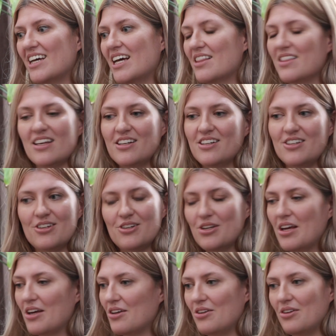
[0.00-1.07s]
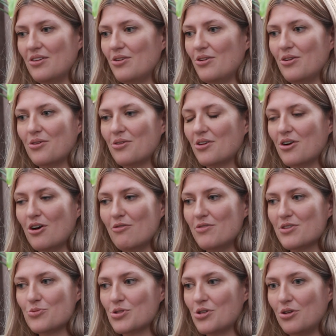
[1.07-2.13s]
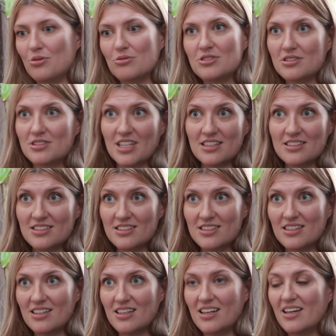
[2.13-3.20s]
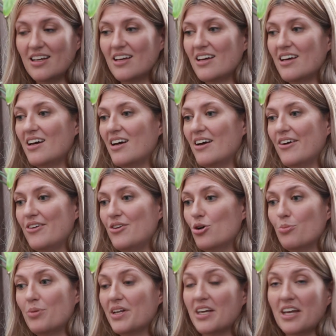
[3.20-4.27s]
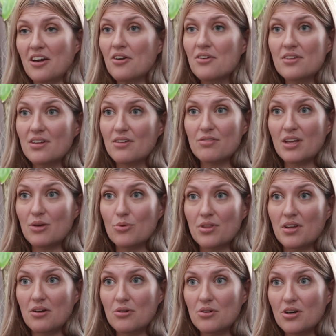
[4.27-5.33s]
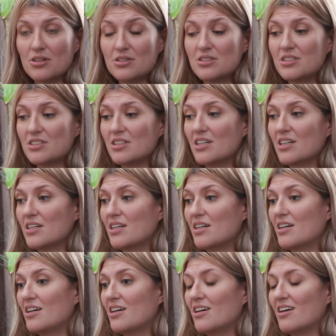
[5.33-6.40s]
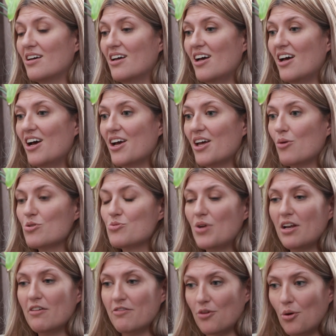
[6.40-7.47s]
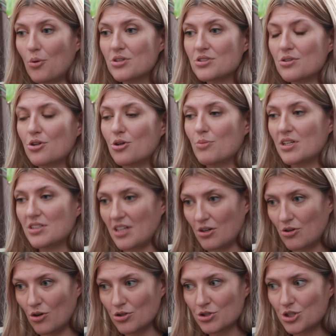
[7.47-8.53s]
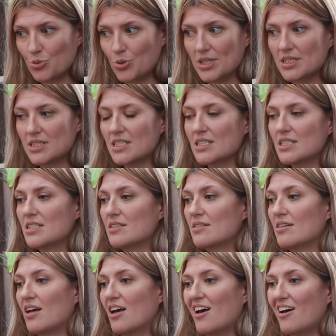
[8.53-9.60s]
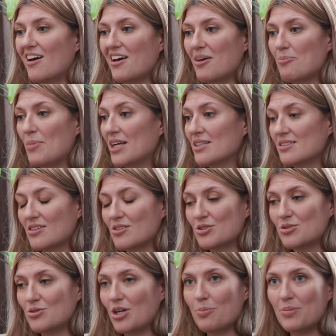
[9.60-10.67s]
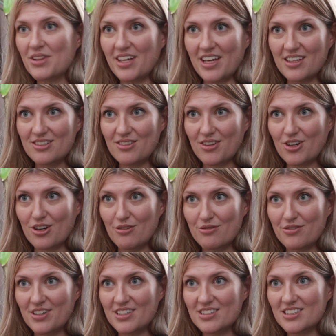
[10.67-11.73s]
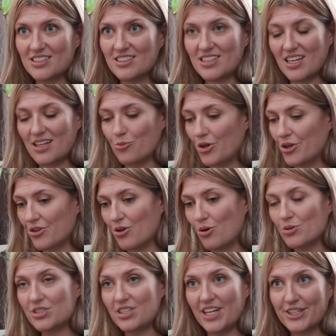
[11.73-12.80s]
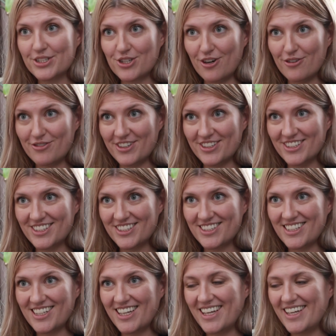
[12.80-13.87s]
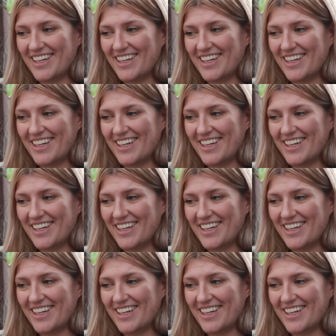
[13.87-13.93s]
And then, yeah, you know, the conference was a huge success. Nobody cared if they were there or not. It was really focused on the humanitarian consequences. Mexico stood up at the end of the conference and said, we're going to host the next conference.